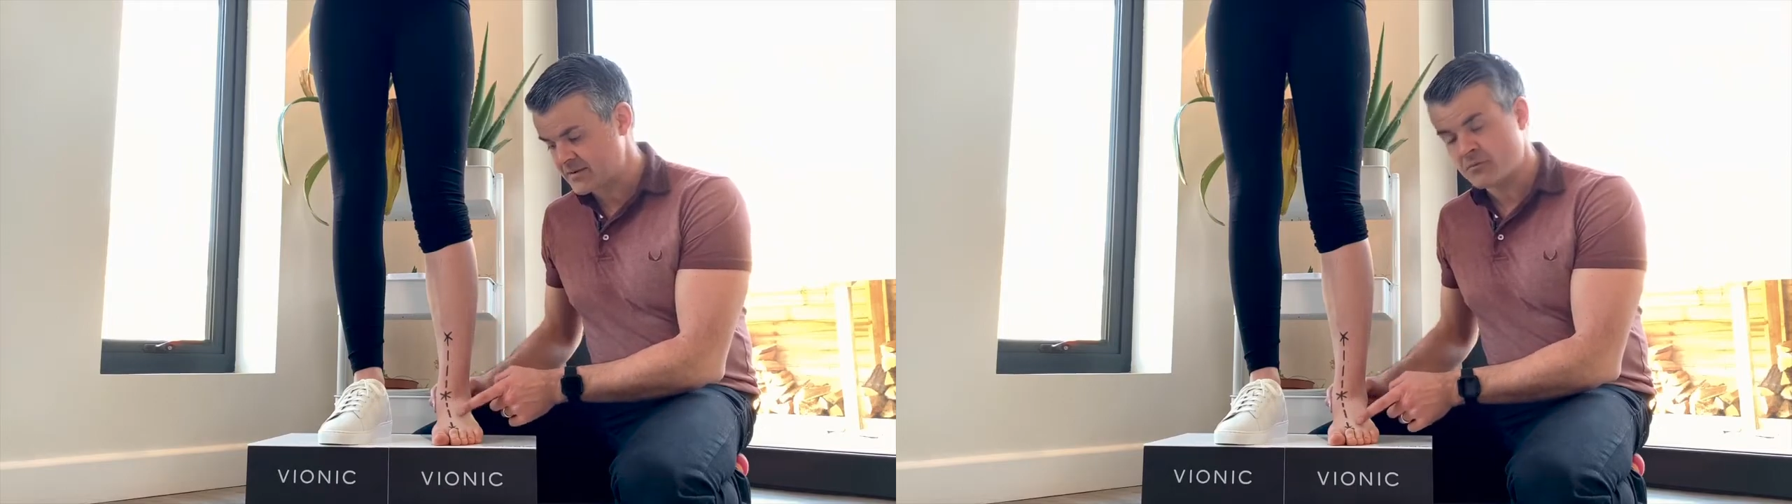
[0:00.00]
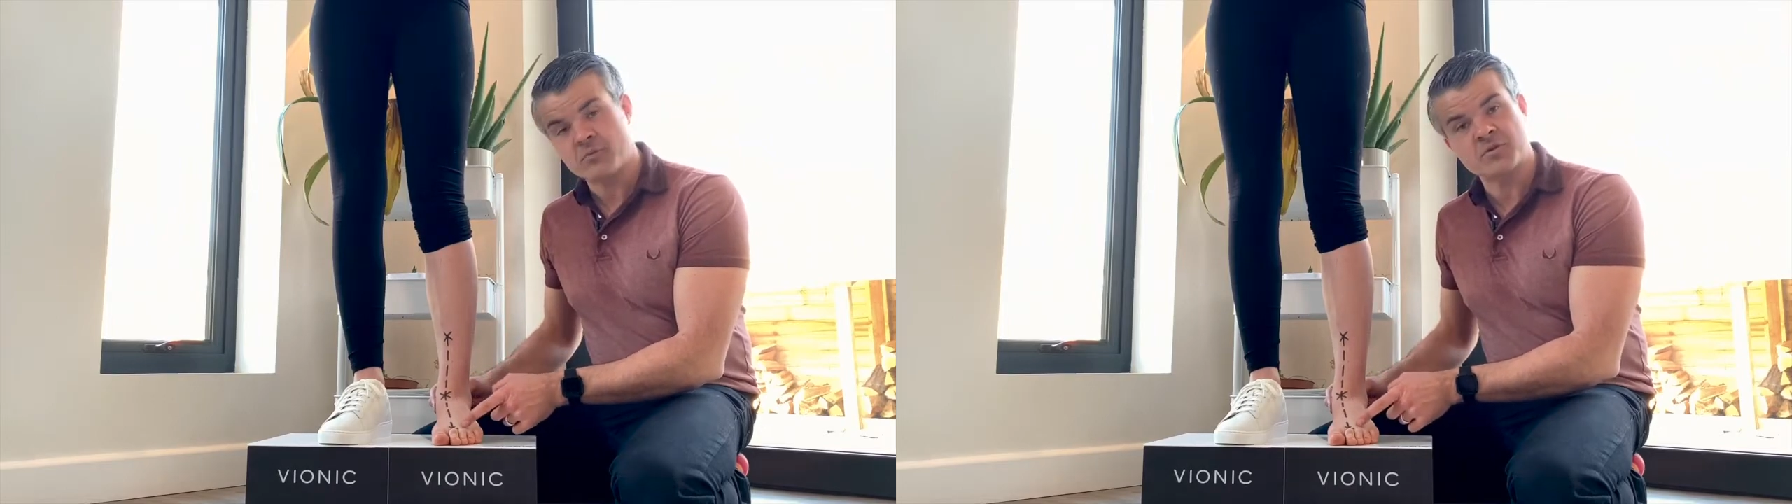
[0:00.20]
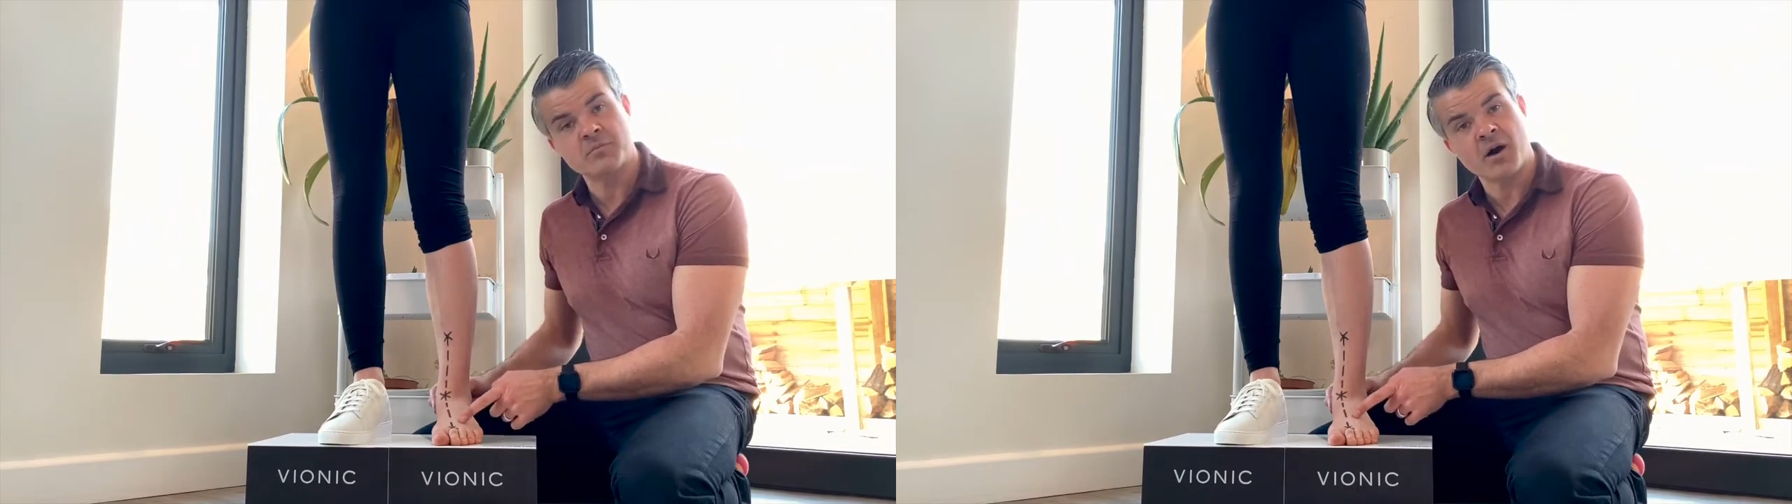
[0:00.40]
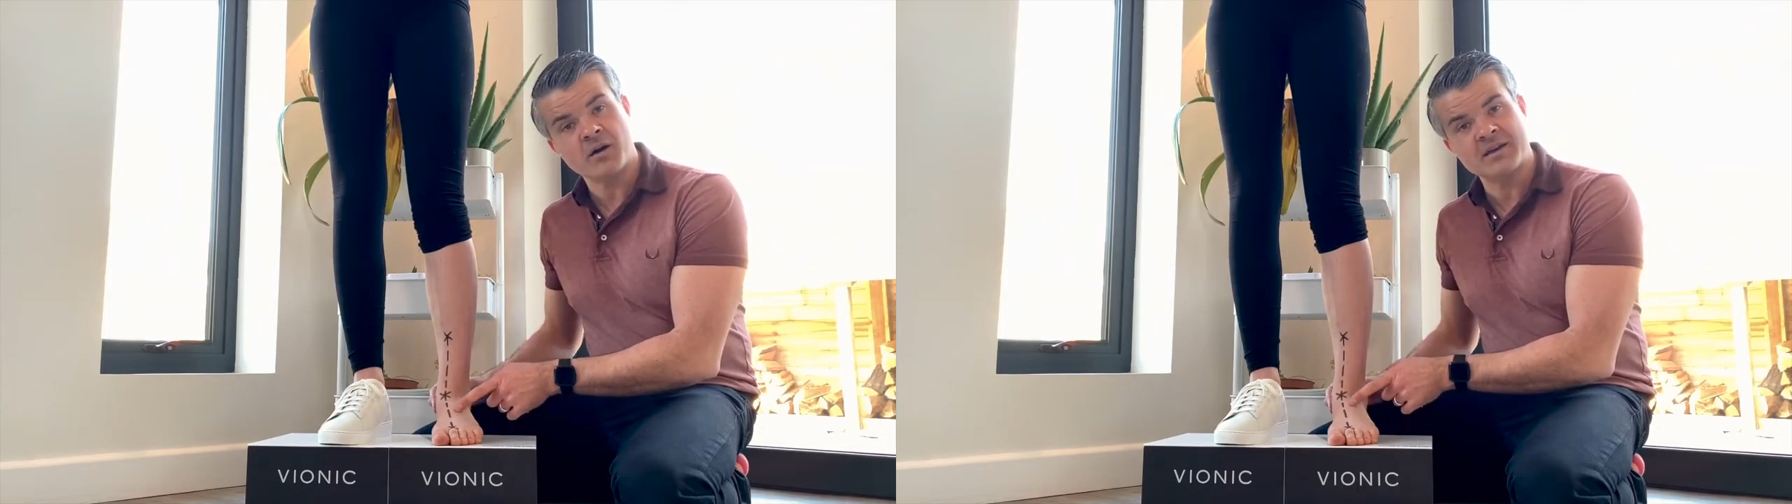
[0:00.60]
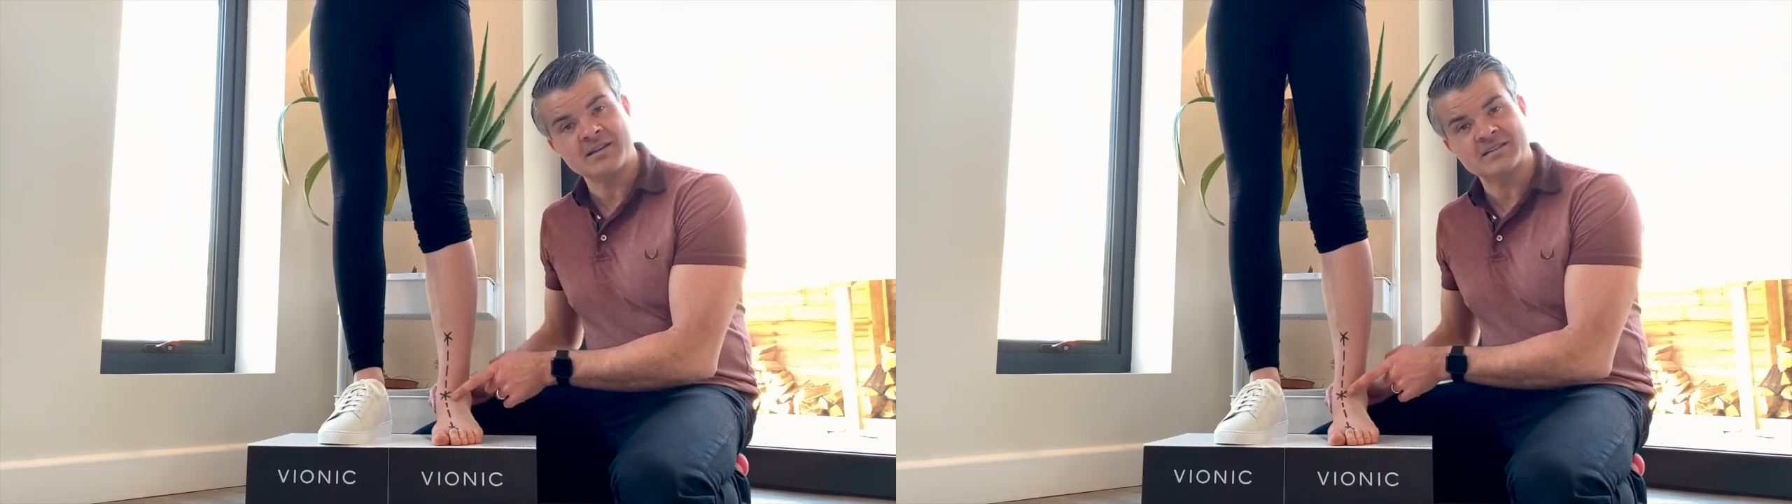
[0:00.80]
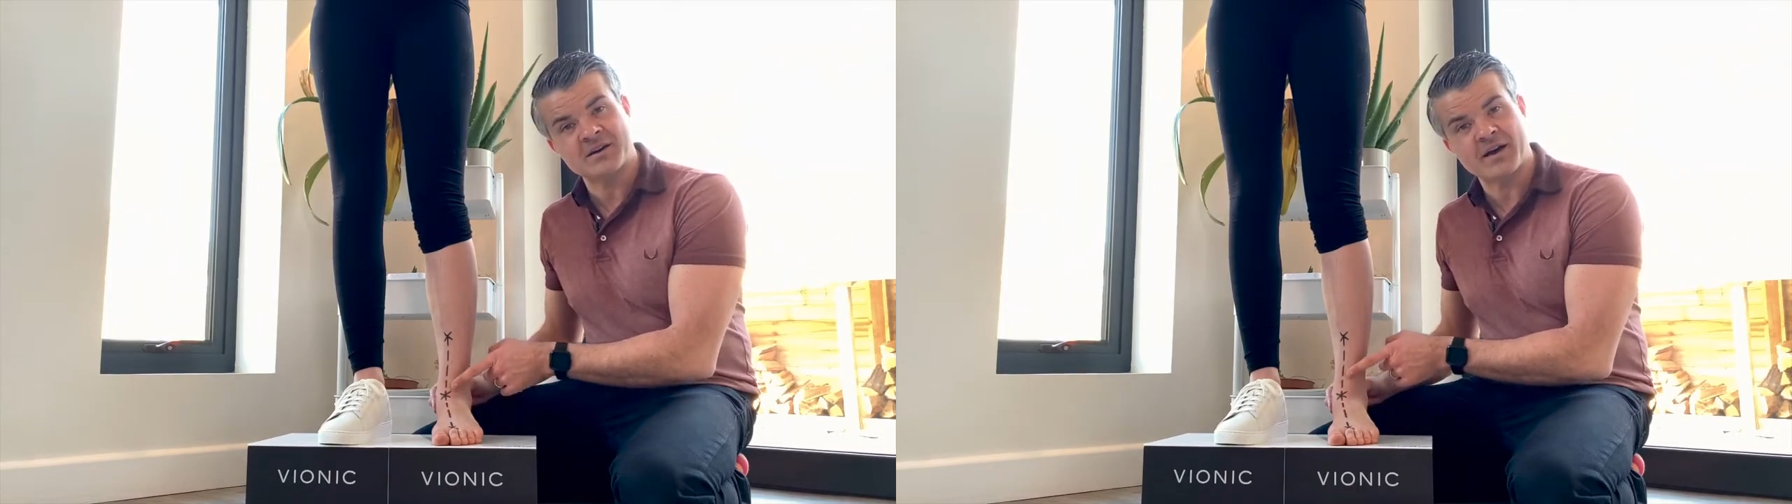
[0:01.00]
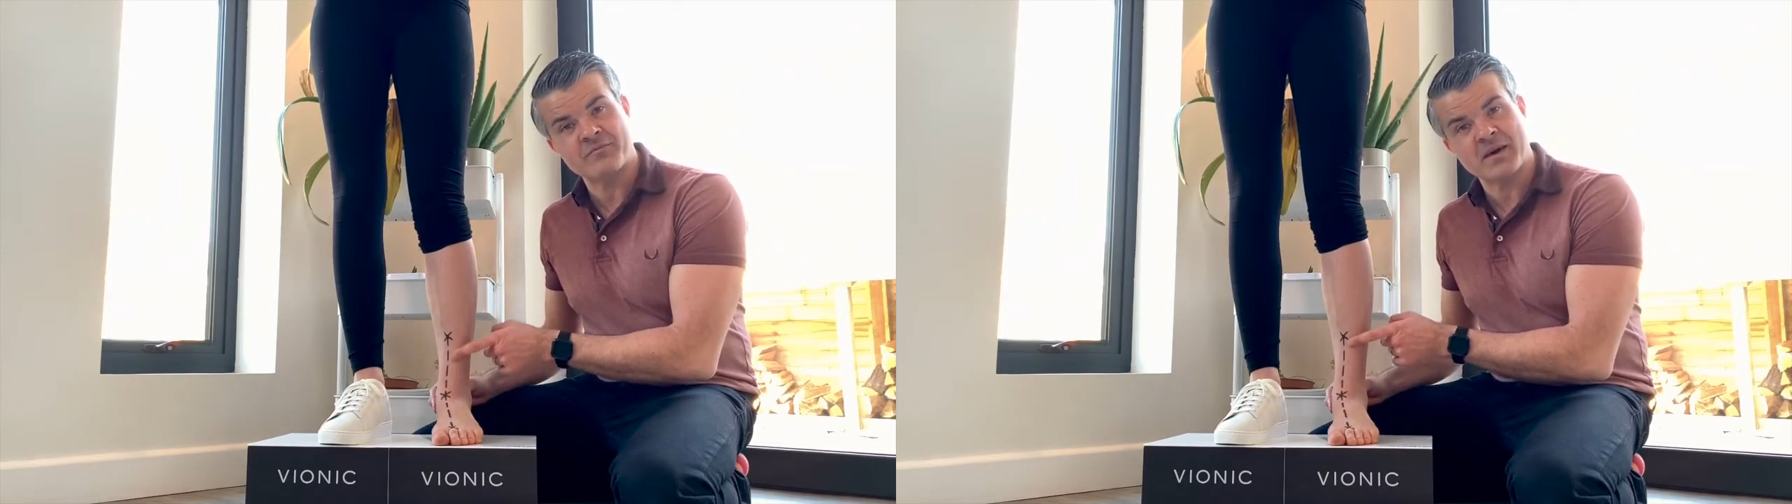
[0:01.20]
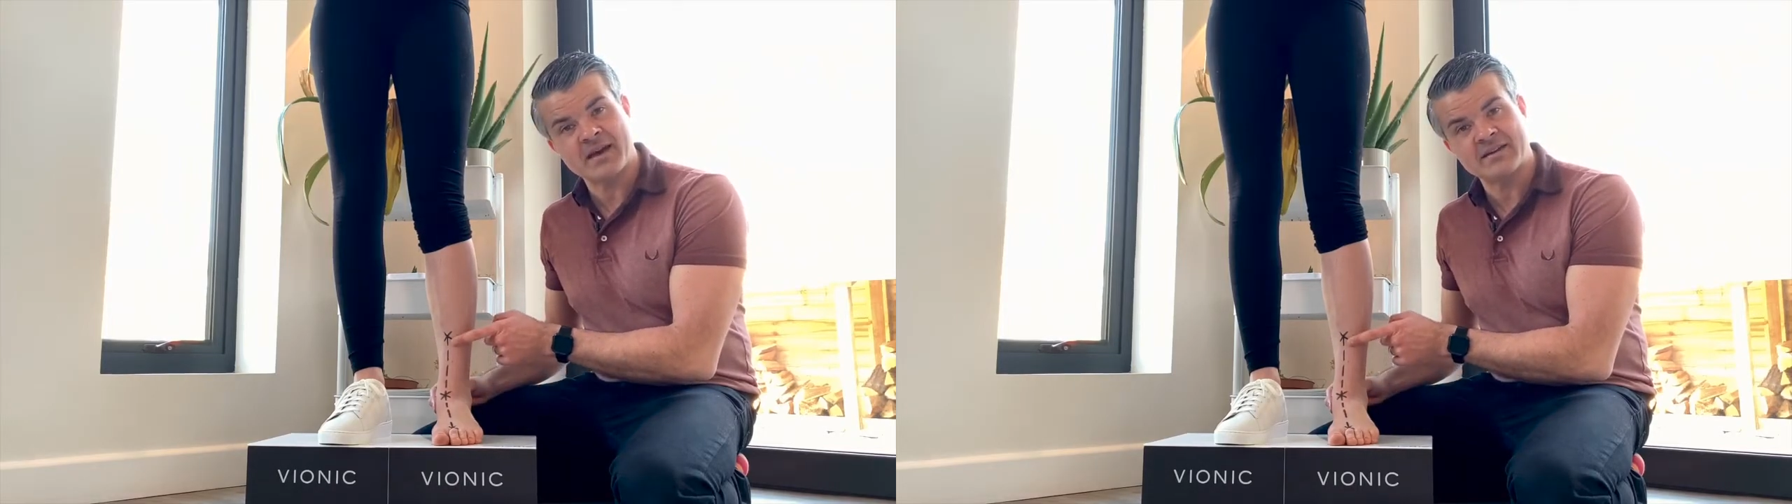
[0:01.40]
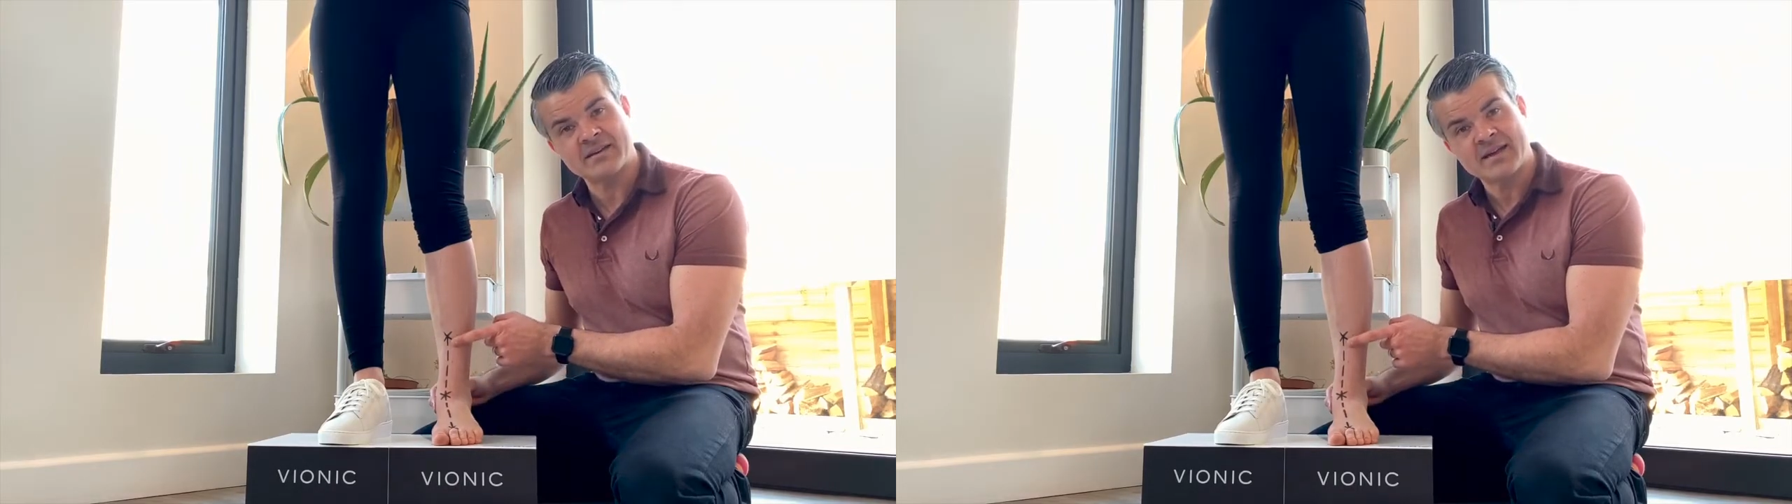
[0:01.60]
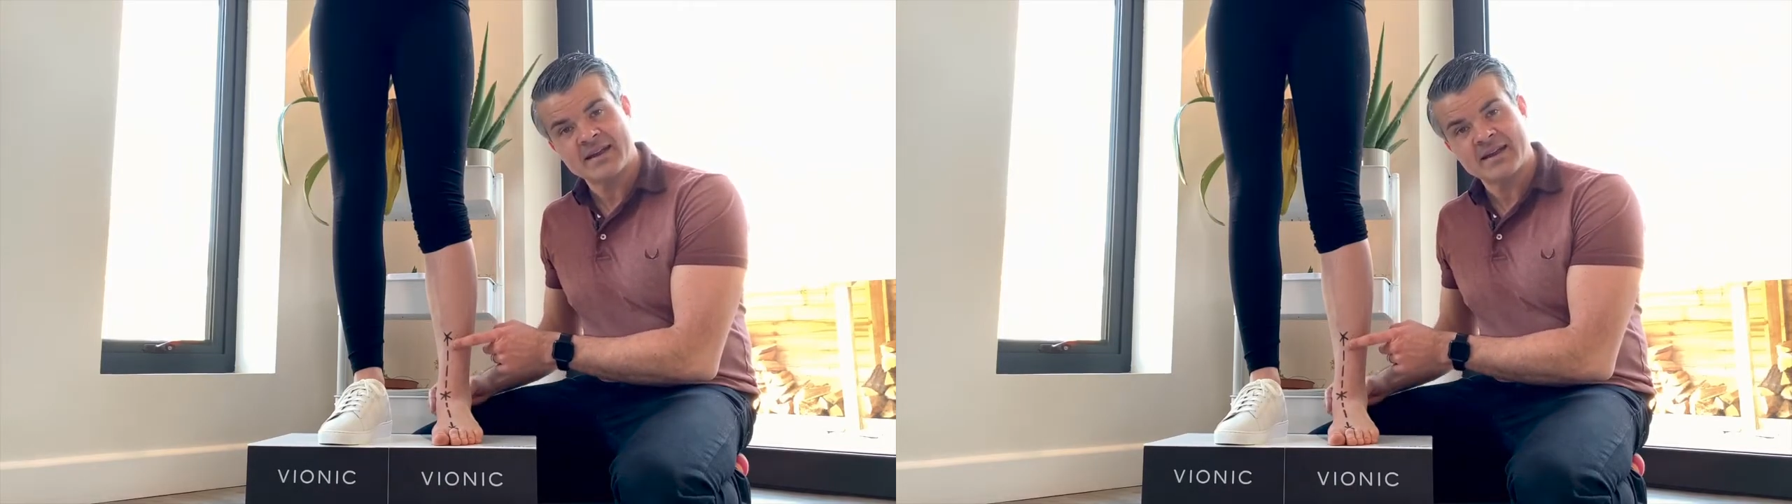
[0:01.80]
with the markings that I've made.